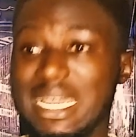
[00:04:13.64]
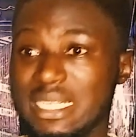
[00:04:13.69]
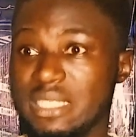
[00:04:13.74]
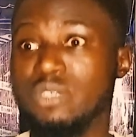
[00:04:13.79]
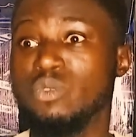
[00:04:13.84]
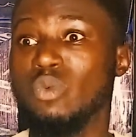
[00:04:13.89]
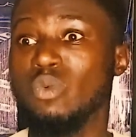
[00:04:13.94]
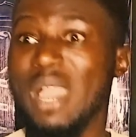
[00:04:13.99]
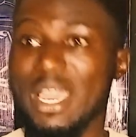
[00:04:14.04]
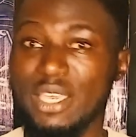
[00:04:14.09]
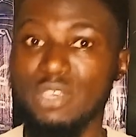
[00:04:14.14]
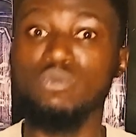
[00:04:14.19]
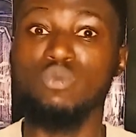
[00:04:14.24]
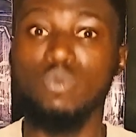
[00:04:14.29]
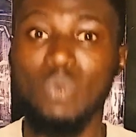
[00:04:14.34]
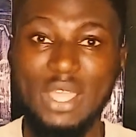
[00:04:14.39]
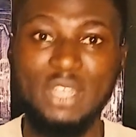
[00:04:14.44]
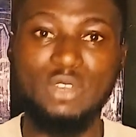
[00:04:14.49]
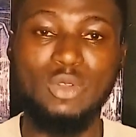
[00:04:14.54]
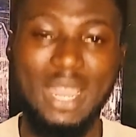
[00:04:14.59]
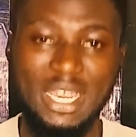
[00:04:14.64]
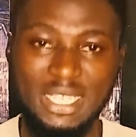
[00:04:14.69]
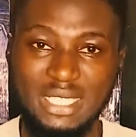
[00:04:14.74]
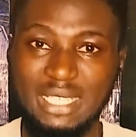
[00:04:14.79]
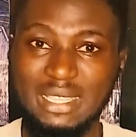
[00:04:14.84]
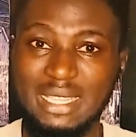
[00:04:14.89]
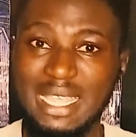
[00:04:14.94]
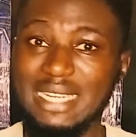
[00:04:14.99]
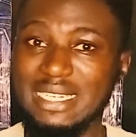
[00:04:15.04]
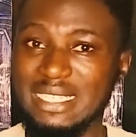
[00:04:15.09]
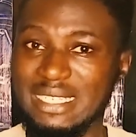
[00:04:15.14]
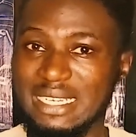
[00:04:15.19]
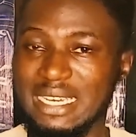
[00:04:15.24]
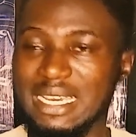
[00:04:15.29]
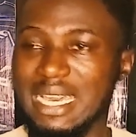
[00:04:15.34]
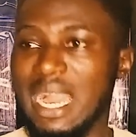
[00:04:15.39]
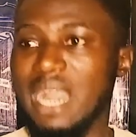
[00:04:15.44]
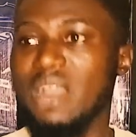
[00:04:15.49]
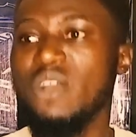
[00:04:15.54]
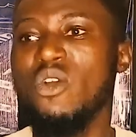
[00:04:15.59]
that is why when you are seated in
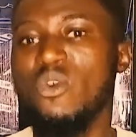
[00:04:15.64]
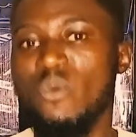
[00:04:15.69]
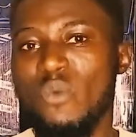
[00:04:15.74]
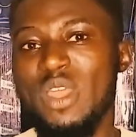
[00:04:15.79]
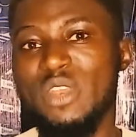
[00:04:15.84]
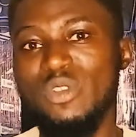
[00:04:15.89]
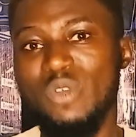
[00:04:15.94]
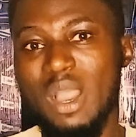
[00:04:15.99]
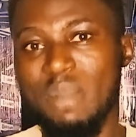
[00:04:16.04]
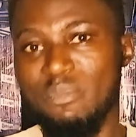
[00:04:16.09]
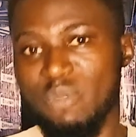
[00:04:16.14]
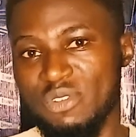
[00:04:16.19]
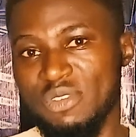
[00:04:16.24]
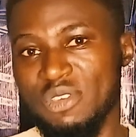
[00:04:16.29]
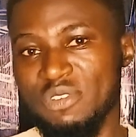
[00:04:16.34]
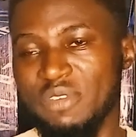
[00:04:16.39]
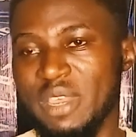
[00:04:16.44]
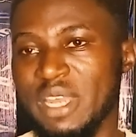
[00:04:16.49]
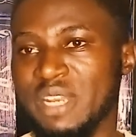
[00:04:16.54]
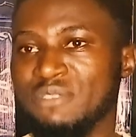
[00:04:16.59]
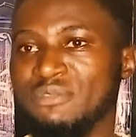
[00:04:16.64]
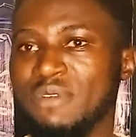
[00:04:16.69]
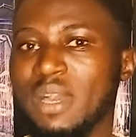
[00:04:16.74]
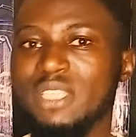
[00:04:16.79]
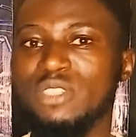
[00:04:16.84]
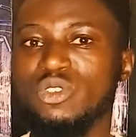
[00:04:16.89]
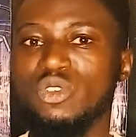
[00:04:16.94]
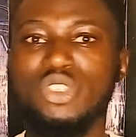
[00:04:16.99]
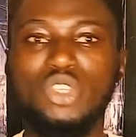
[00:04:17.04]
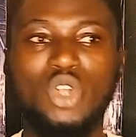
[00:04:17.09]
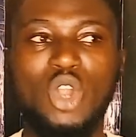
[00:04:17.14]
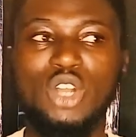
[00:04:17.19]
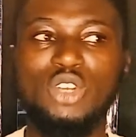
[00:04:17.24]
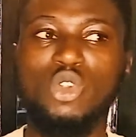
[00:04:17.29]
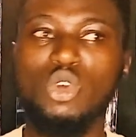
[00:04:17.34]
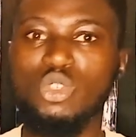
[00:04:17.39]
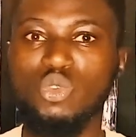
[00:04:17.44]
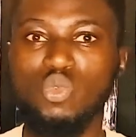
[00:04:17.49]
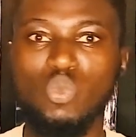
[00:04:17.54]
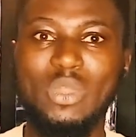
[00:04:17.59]
the car, when you are moving very fast, you see all
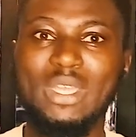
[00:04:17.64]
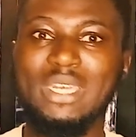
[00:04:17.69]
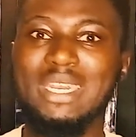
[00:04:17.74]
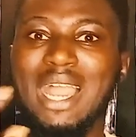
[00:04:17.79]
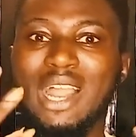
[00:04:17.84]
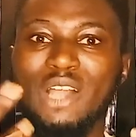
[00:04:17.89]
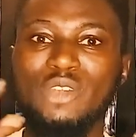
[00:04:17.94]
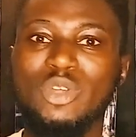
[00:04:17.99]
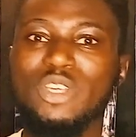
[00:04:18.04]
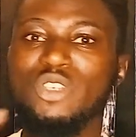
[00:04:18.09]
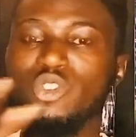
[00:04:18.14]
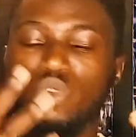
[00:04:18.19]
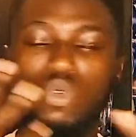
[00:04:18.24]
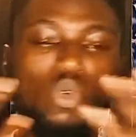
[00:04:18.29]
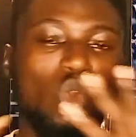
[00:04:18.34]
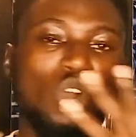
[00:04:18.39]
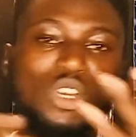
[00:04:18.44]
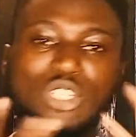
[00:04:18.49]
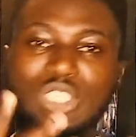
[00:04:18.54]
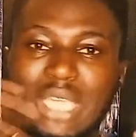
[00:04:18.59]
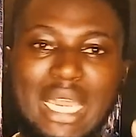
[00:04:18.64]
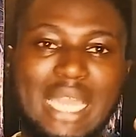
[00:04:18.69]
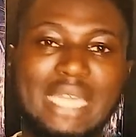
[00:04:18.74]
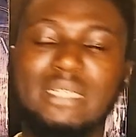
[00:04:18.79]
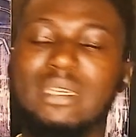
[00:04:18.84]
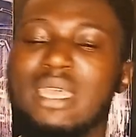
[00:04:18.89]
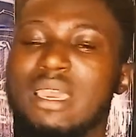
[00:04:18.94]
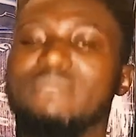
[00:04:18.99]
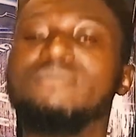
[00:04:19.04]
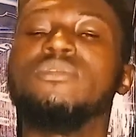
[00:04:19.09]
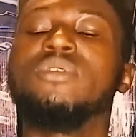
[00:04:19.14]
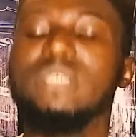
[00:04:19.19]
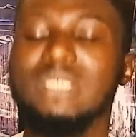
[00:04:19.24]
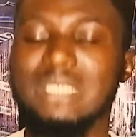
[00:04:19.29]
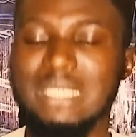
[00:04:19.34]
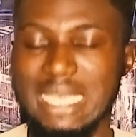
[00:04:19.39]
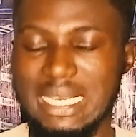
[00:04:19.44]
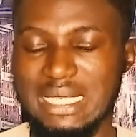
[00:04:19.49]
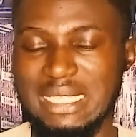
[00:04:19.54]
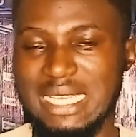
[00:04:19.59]
those windows always rush and
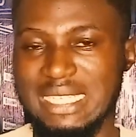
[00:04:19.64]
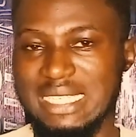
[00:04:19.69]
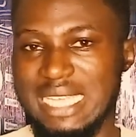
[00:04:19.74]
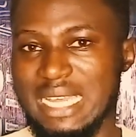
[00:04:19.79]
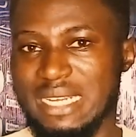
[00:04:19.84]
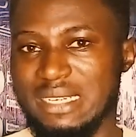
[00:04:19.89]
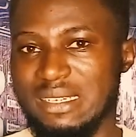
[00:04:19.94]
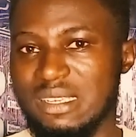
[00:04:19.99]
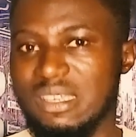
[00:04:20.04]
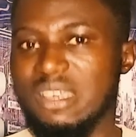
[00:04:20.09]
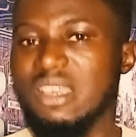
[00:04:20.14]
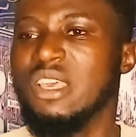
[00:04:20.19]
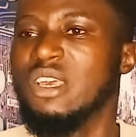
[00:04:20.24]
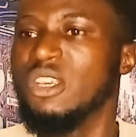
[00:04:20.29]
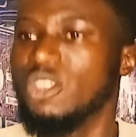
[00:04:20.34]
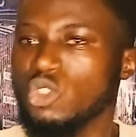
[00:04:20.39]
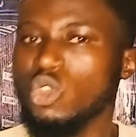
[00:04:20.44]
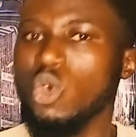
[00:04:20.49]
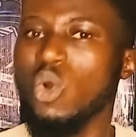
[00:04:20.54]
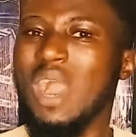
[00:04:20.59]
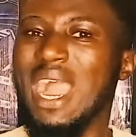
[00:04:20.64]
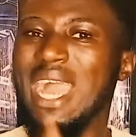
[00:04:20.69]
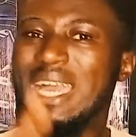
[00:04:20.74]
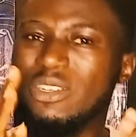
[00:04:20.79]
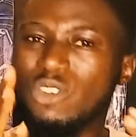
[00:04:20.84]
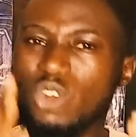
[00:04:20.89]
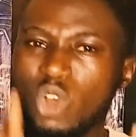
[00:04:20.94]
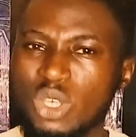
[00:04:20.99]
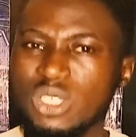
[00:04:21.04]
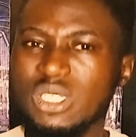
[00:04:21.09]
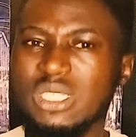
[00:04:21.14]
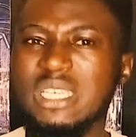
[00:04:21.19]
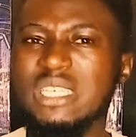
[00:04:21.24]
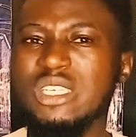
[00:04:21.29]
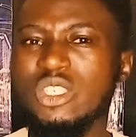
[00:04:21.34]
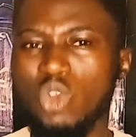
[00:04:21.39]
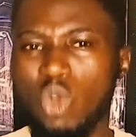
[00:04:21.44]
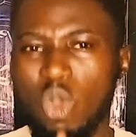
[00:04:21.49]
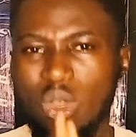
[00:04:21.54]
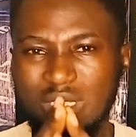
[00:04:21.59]
yes, exactly. So, and those
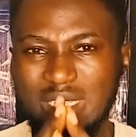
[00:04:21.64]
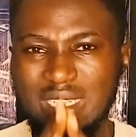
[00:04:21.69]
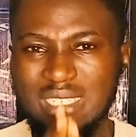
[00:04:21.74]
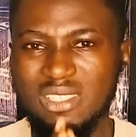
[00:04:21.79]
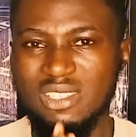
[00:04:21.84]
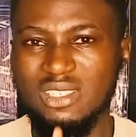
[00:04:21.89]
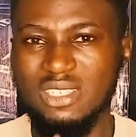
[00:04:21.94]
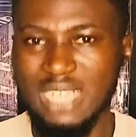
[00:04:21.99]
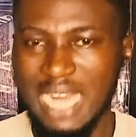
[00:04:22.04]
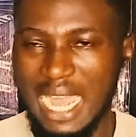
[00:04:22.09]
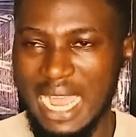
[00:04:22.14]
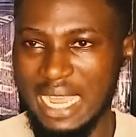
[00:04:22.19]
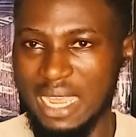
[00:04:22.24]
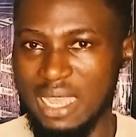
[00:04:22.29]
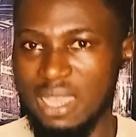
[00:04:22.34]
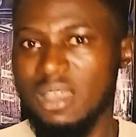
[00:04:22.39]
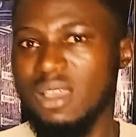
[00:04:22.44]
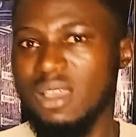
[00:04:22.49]
things causes drag